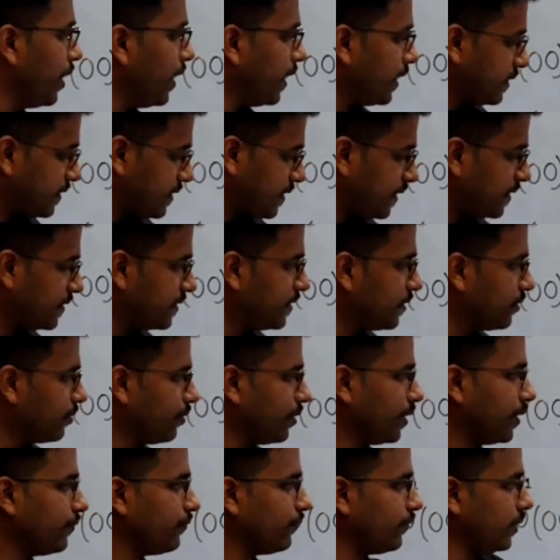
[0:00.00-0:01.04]
6, 0.
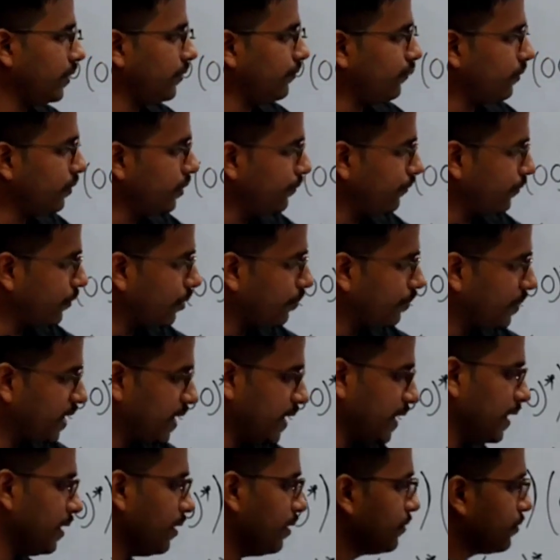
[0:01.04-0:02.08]
If you will from
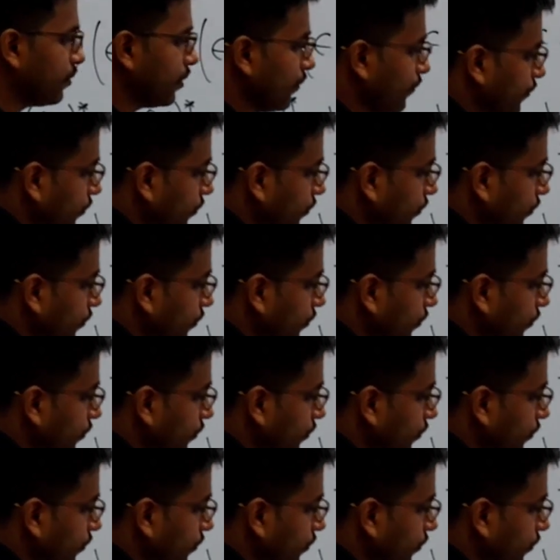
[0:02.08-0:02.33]
here also, if